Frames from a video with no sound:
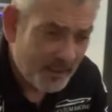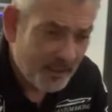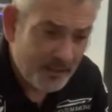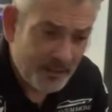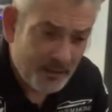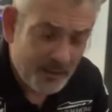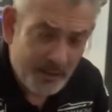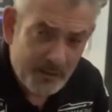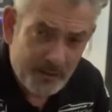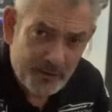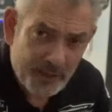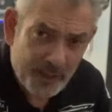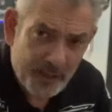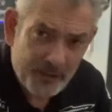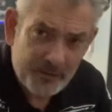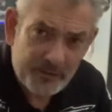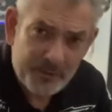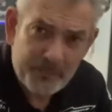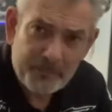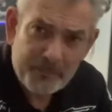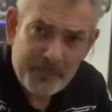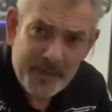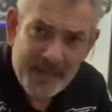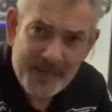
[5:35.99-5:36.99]
logos
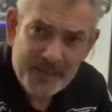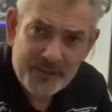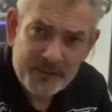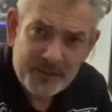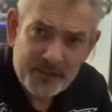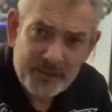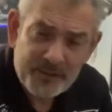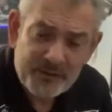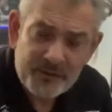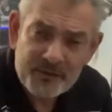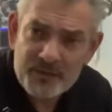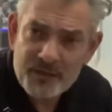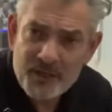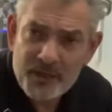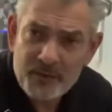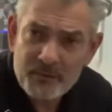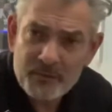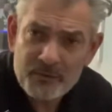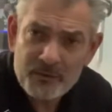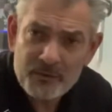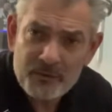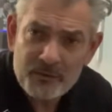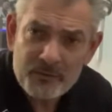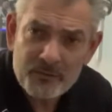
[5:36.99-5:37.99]
and patches
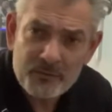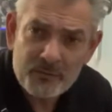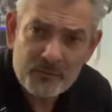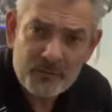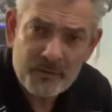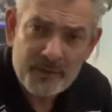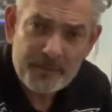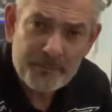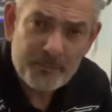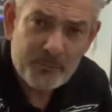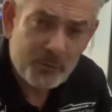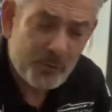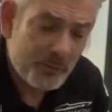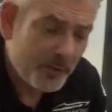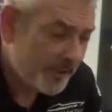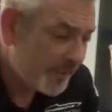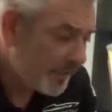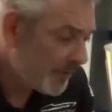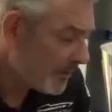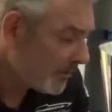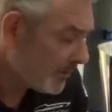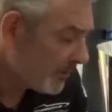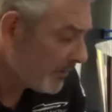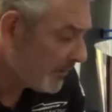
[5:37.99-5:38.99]
sewn on or
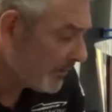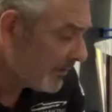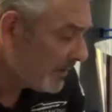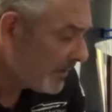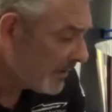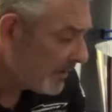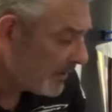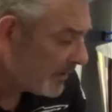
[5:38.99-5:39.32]
embroidered on.